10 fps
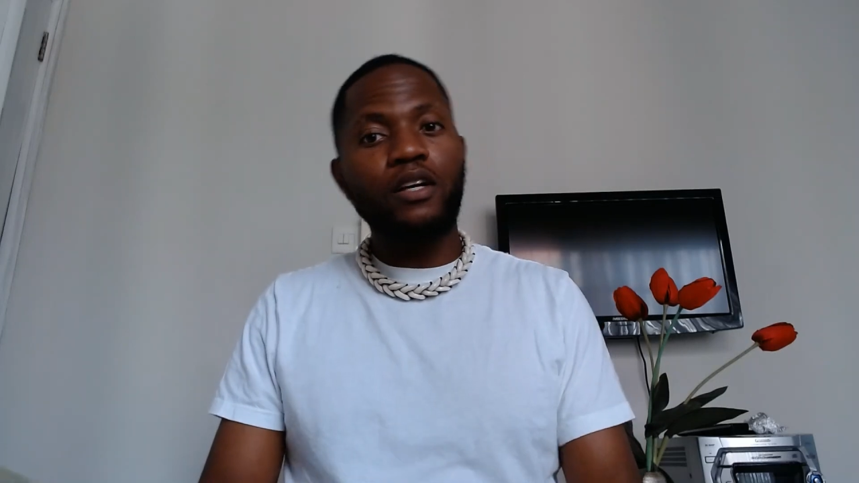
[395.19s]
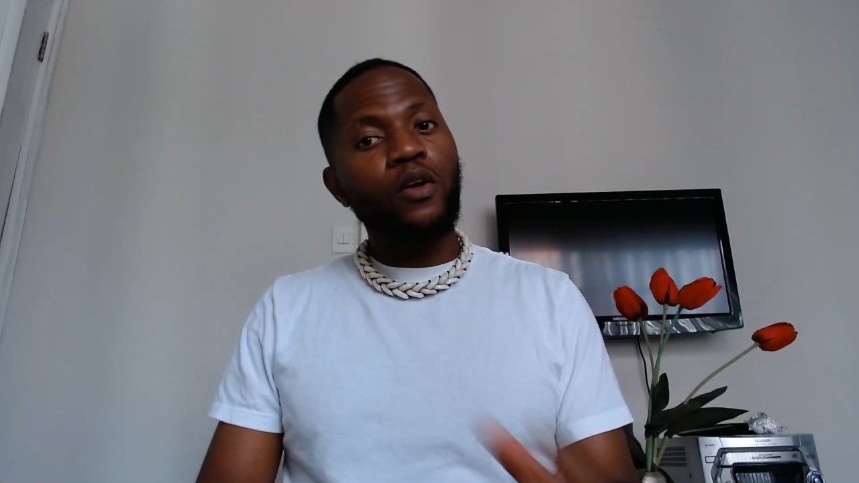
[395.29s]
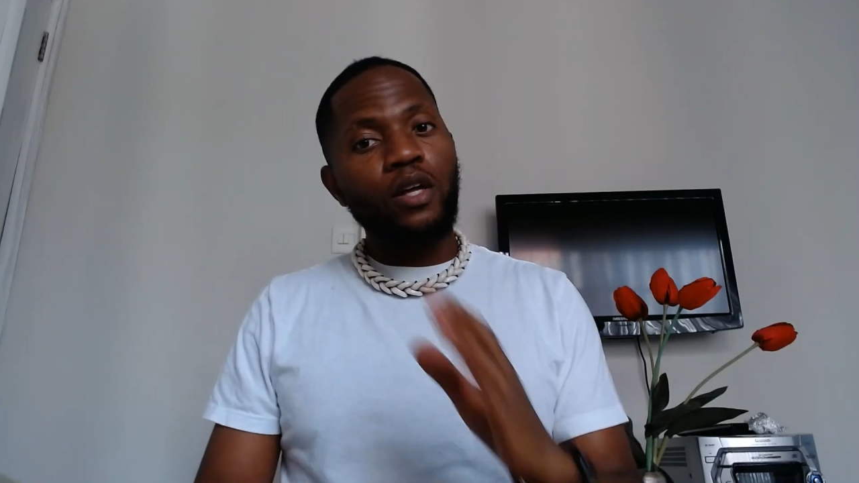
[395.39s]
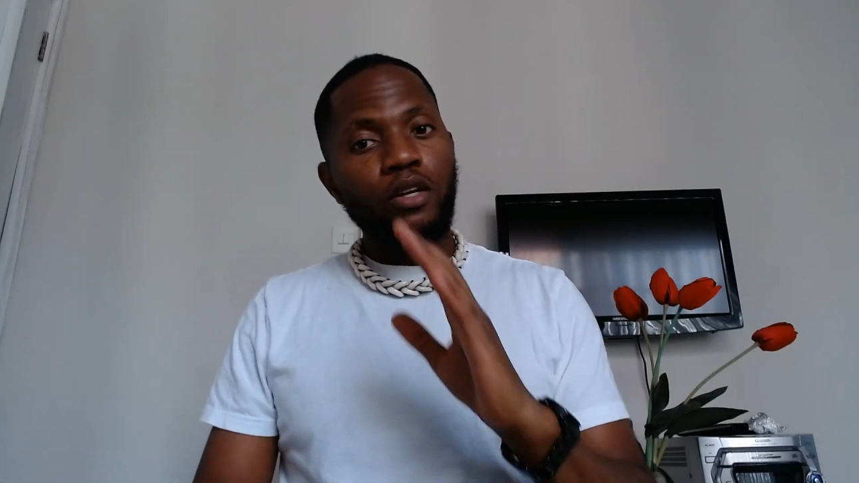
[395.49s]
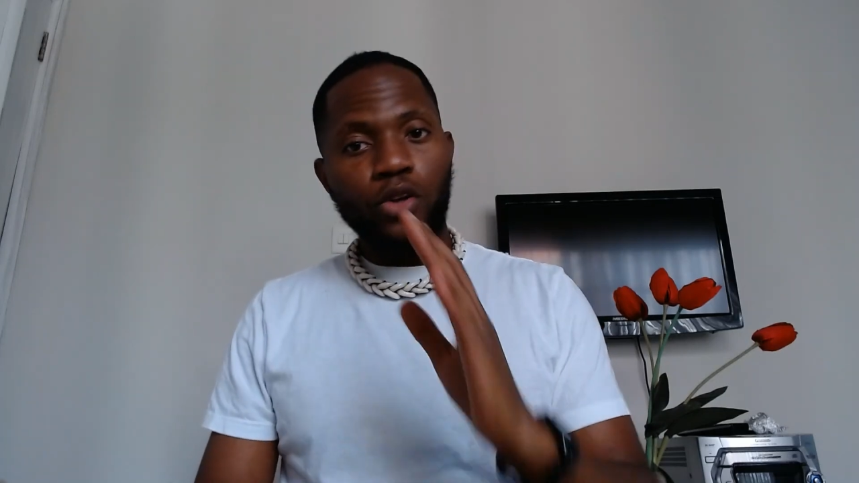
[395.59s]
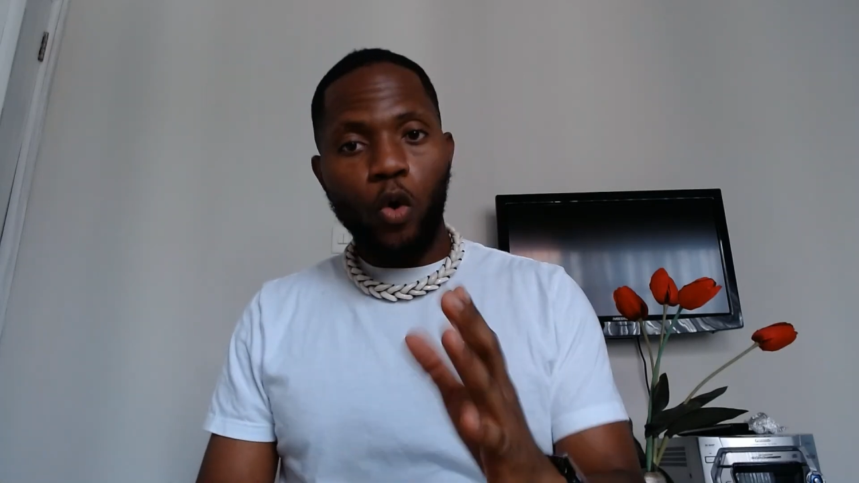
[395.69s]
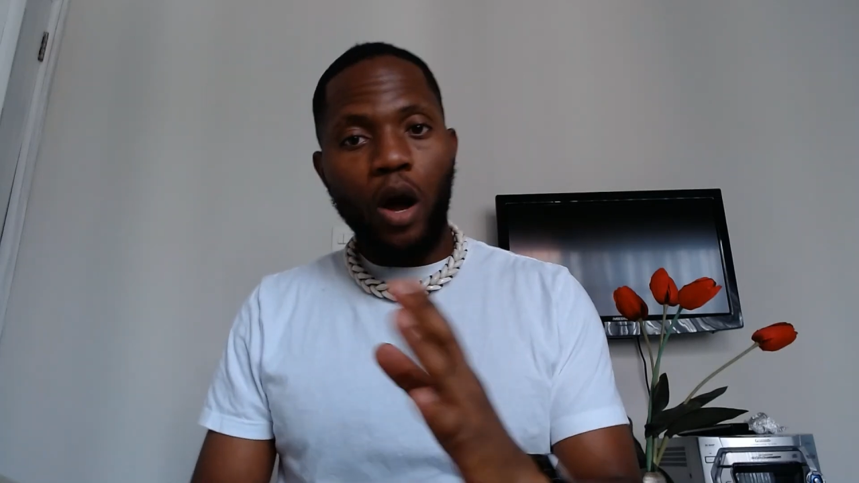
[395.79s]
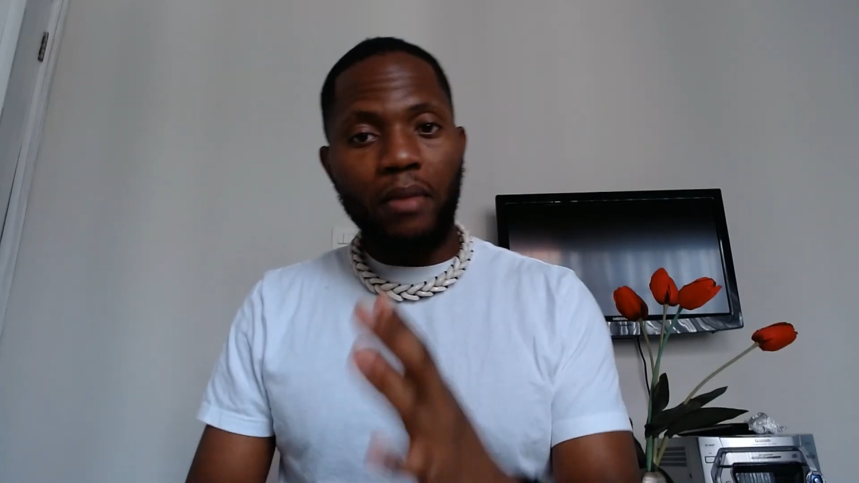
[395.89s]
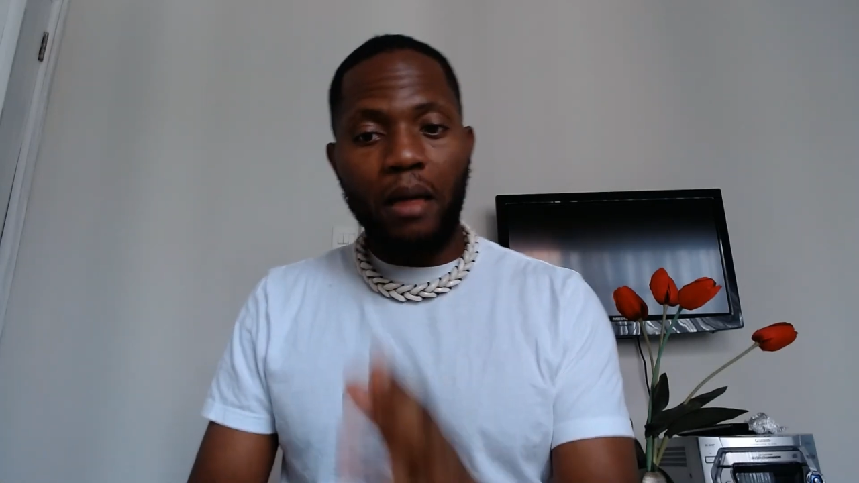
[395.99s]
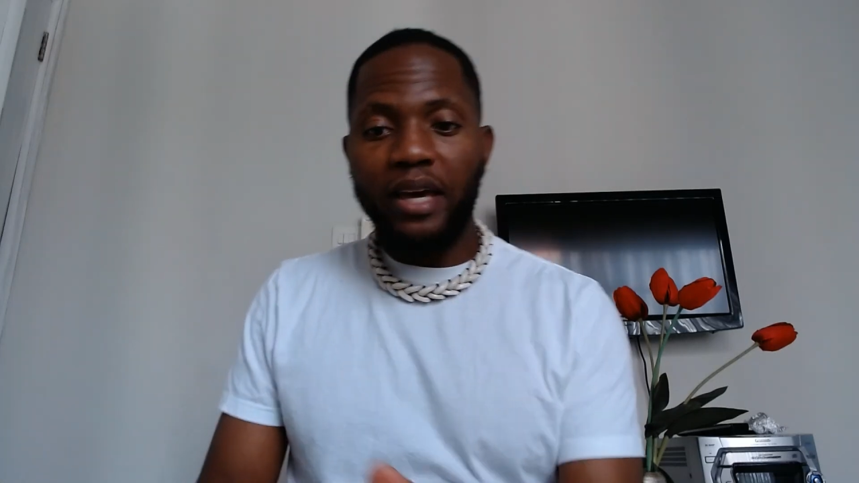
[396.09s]
No, I'm not
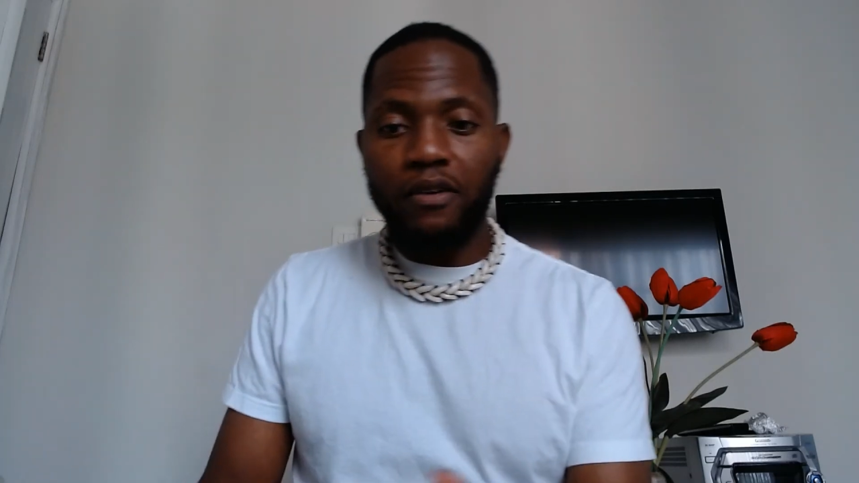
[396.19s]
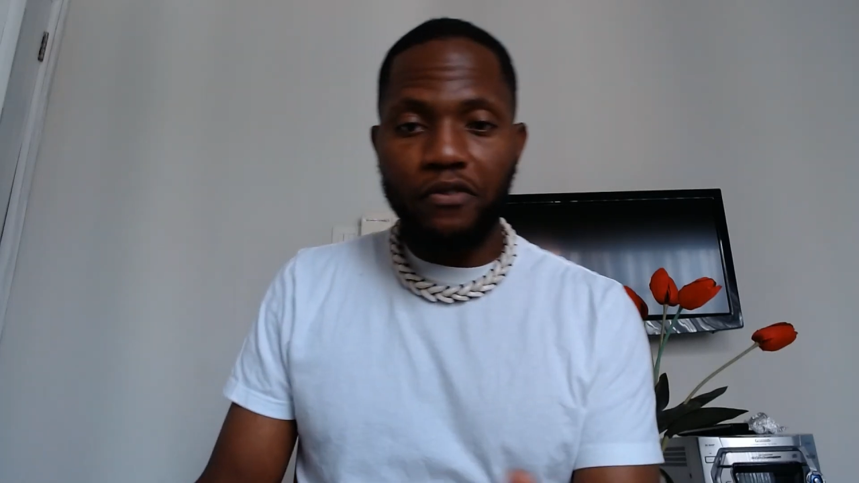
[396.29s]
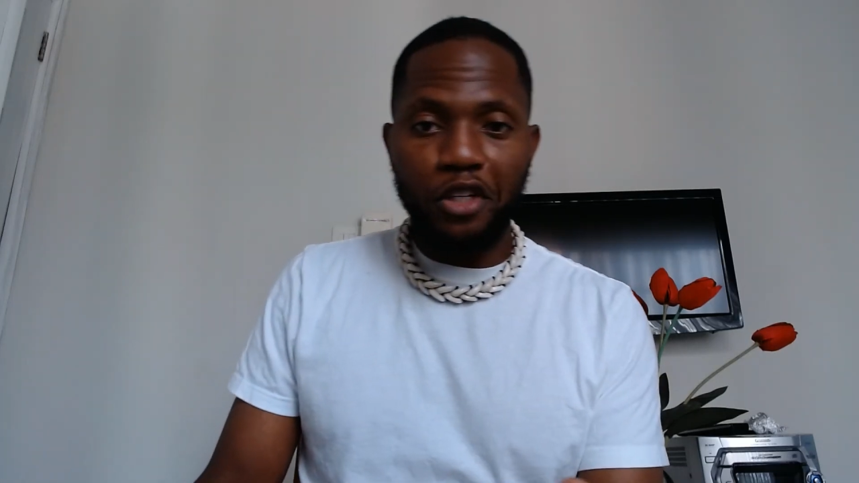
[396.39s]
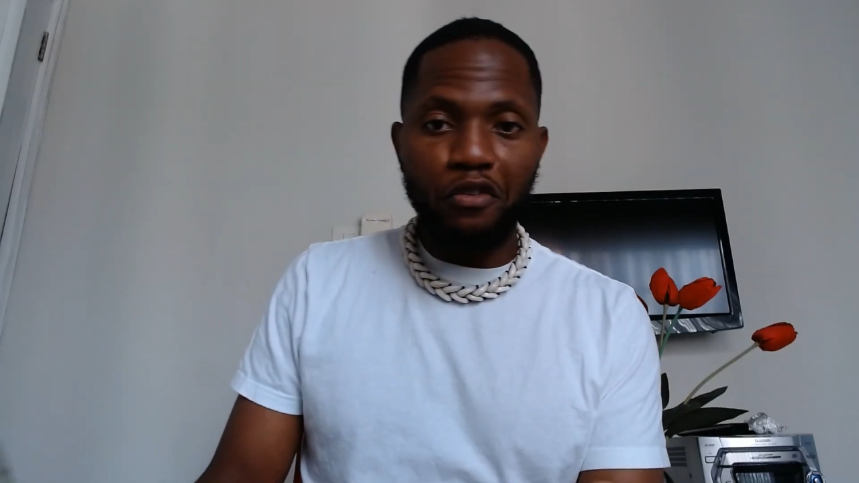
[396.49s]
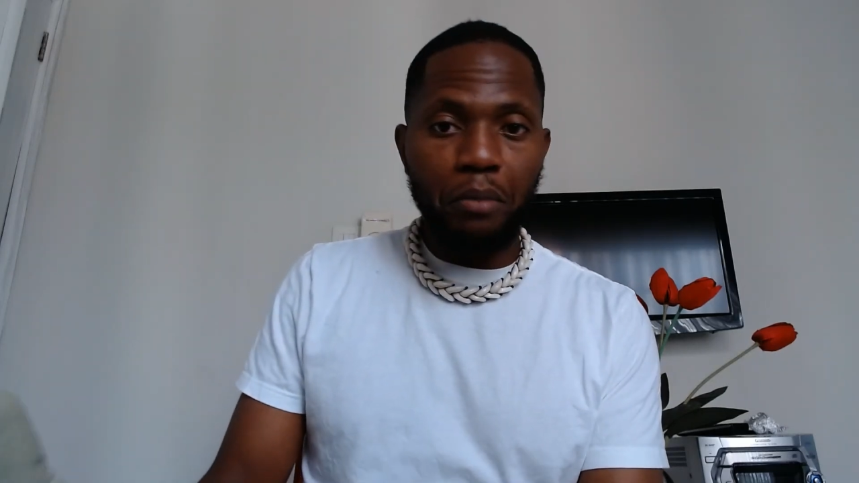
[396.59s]
making fun of the people